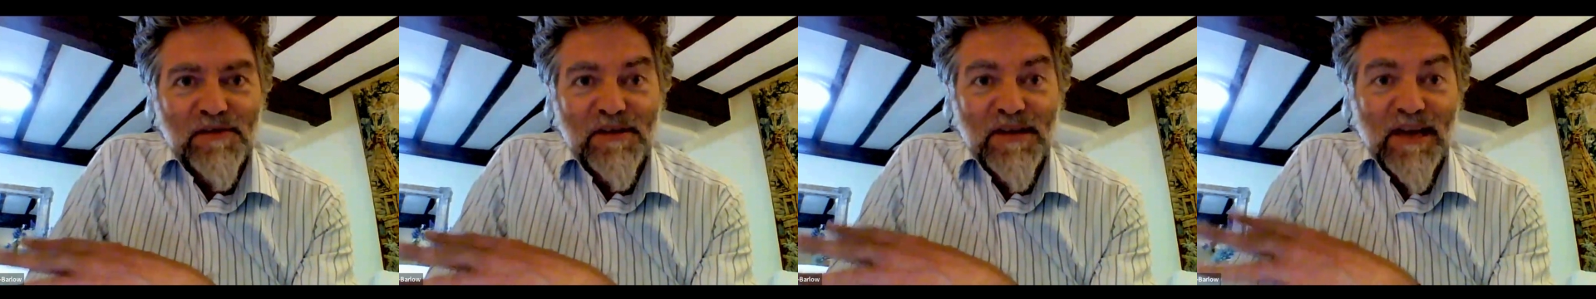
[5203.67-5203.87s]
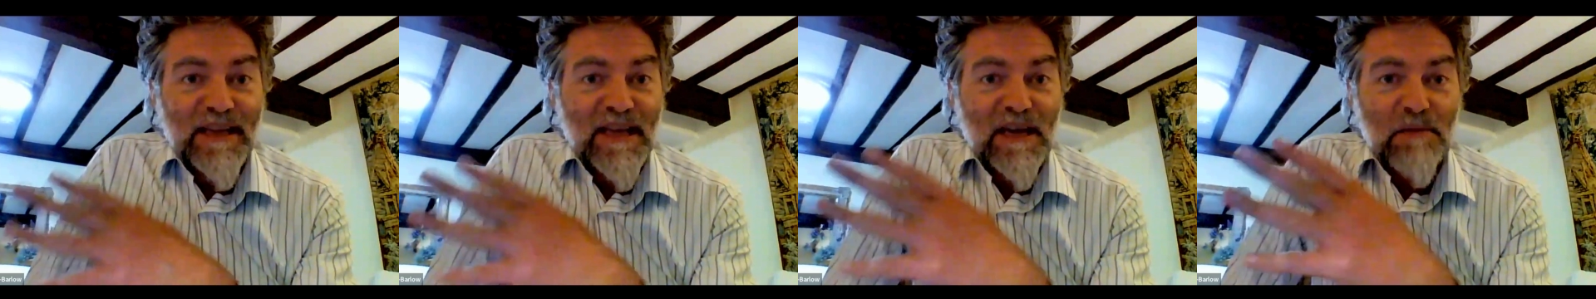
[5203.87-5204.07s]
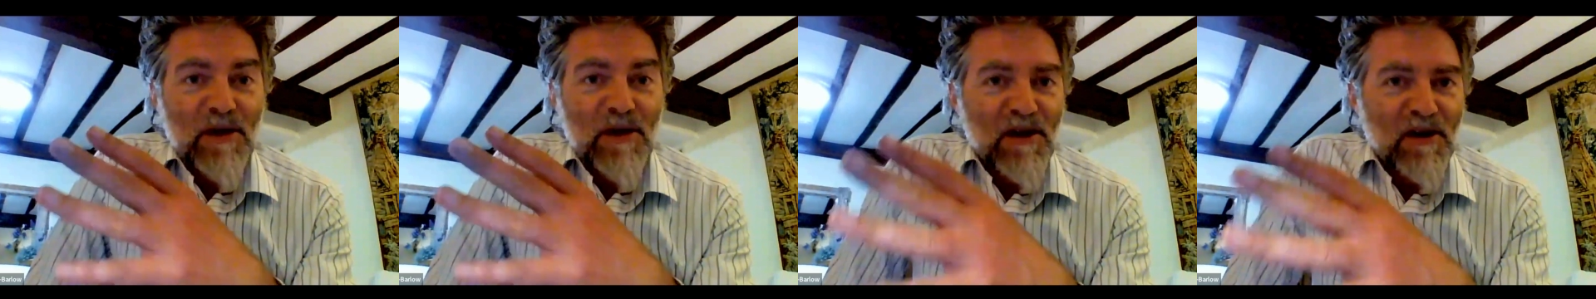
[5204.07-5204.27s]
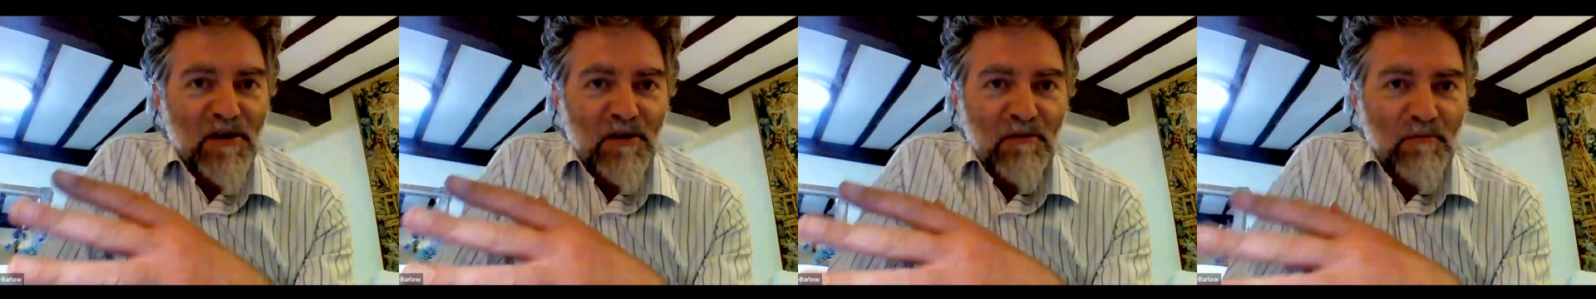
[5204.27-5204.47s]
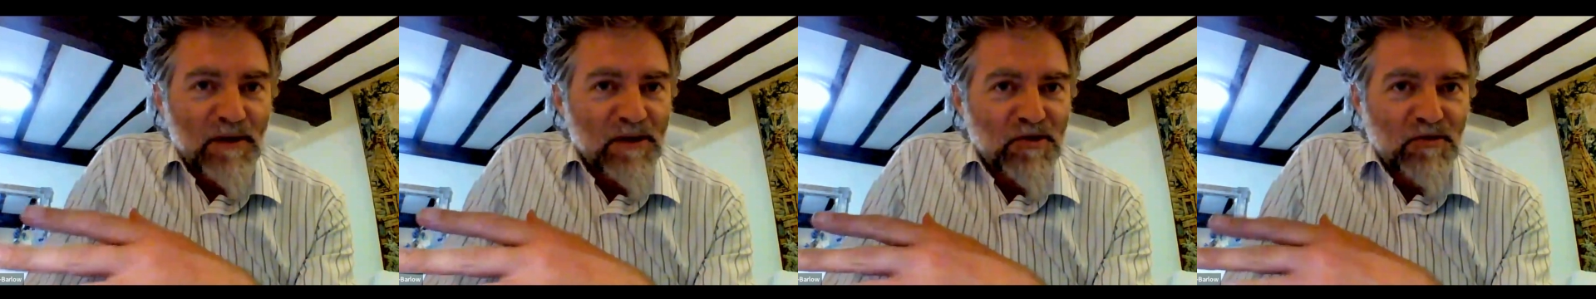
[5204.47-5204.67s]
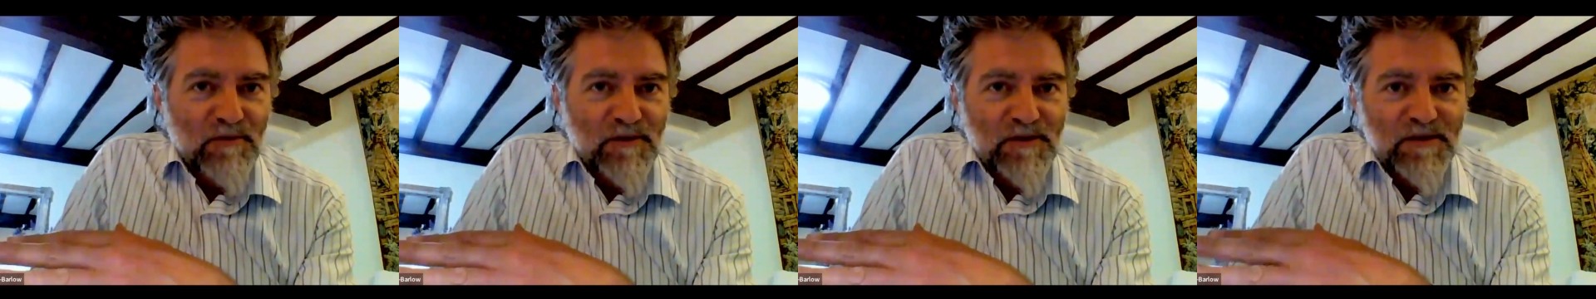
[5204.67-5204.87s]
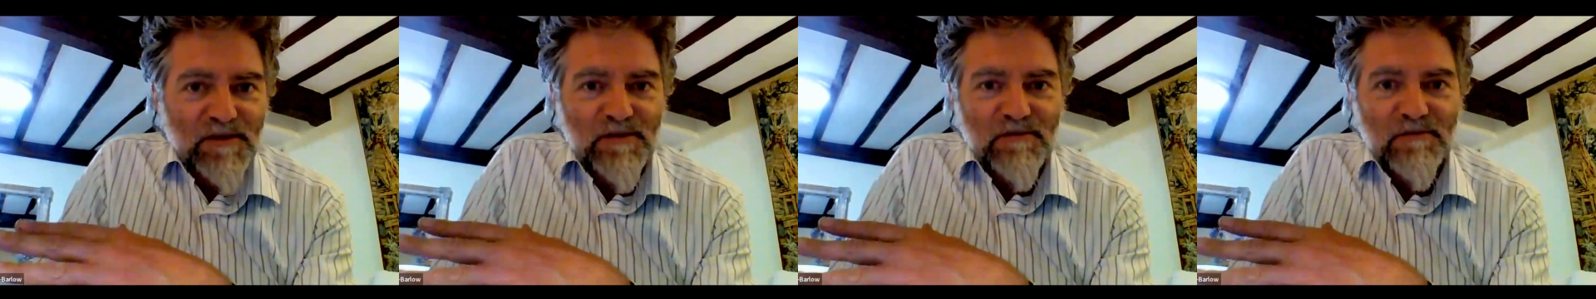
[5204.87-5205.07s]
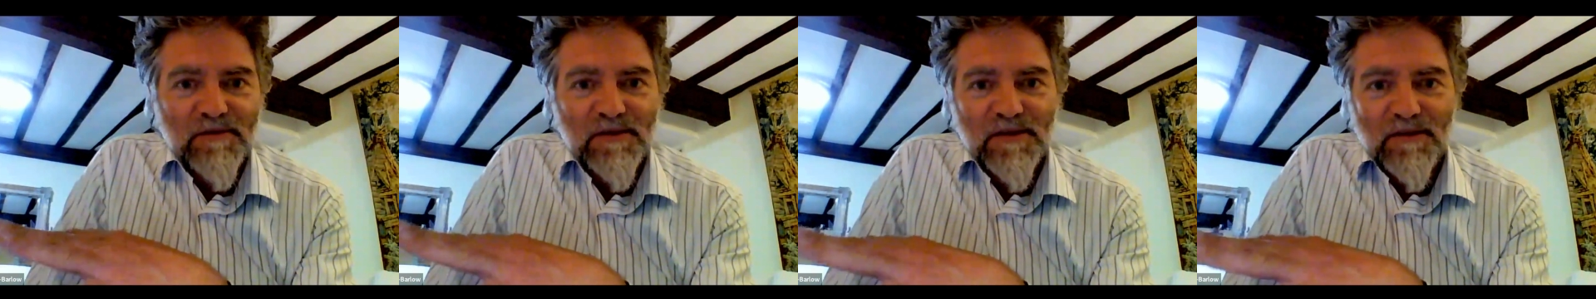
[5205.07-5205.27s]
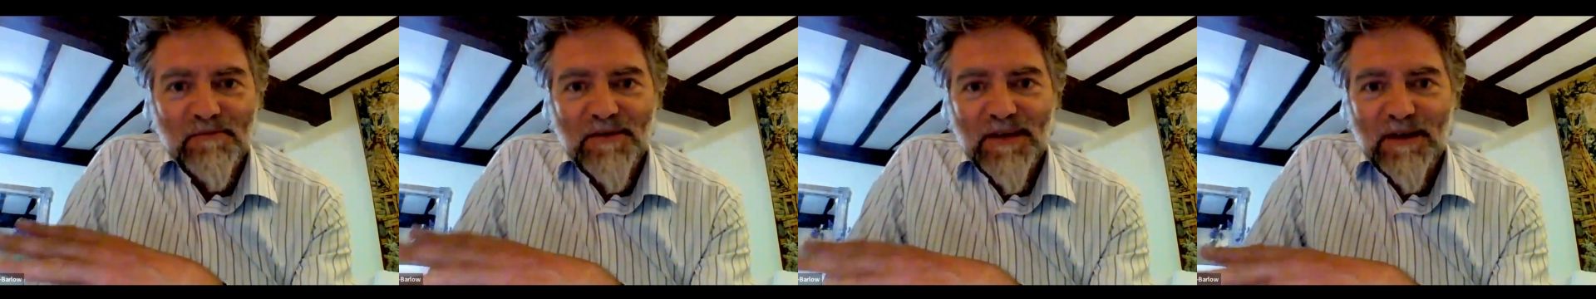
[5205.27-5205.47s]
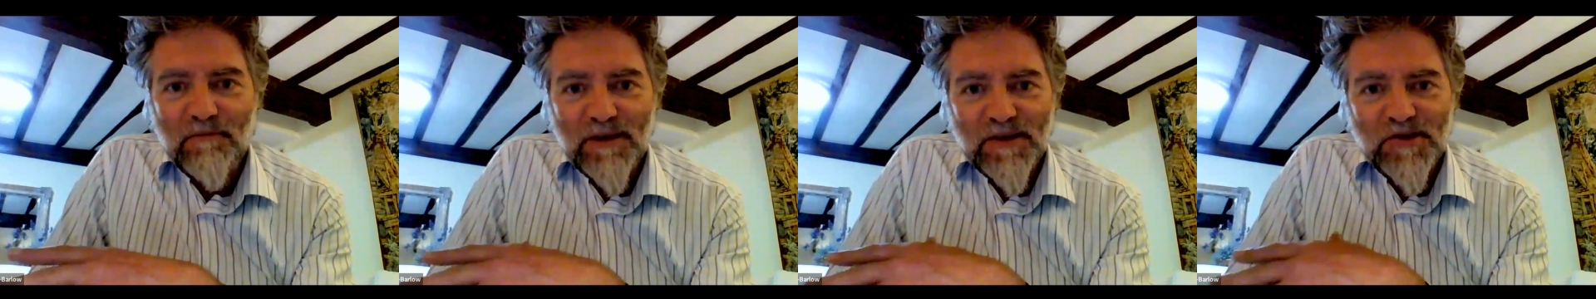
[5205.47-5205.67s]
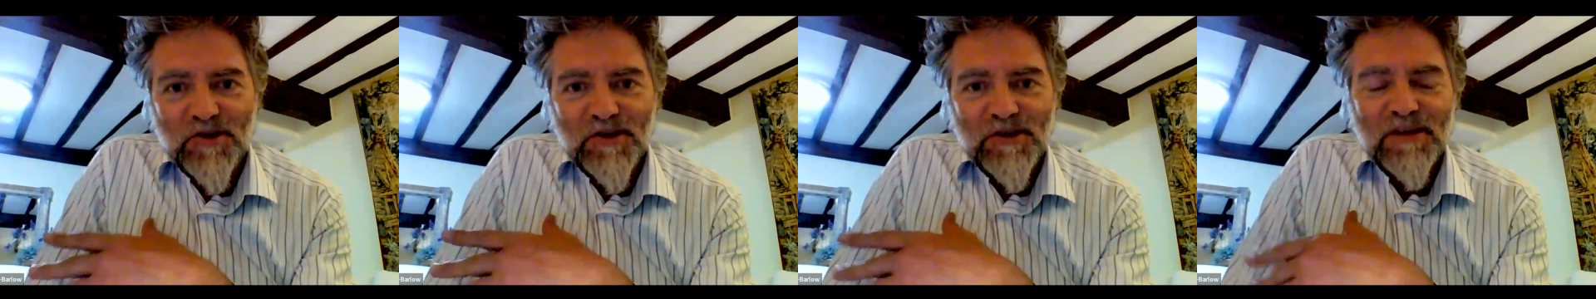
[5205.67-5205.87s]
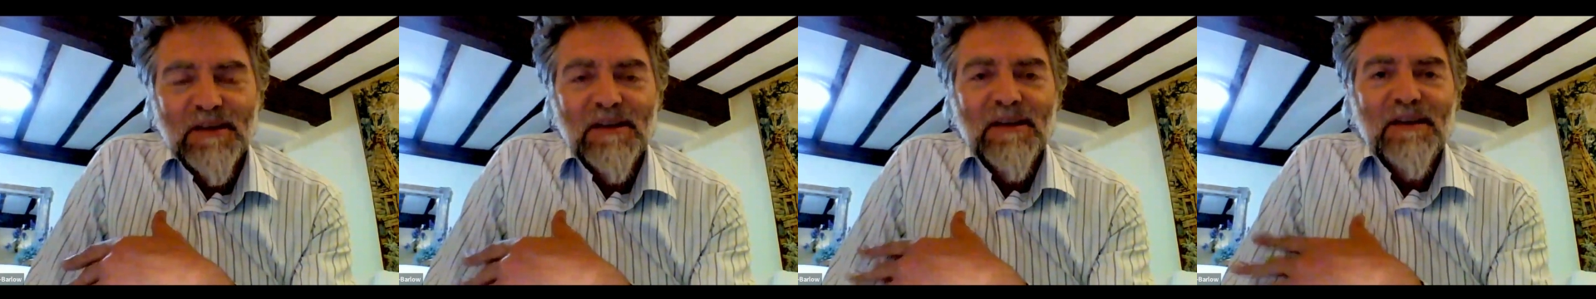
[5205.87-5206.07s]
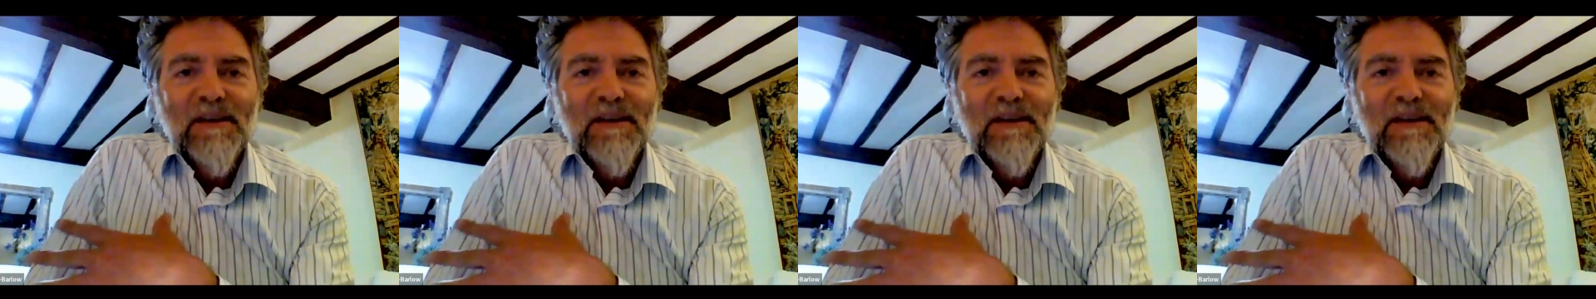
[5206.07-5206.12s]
Thelema, which was something which